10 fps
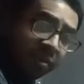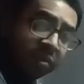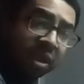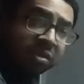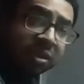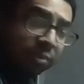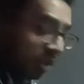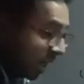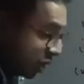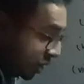there is
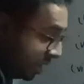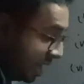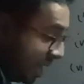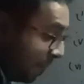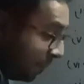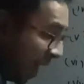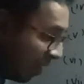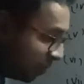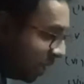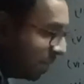subtraction,
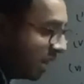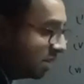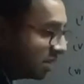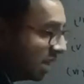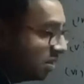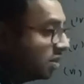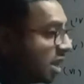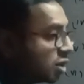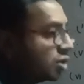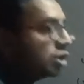after minus sign, the
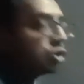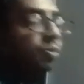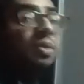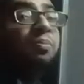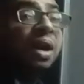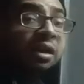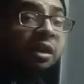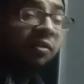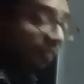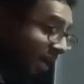things needs to be in bracket.
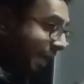Why?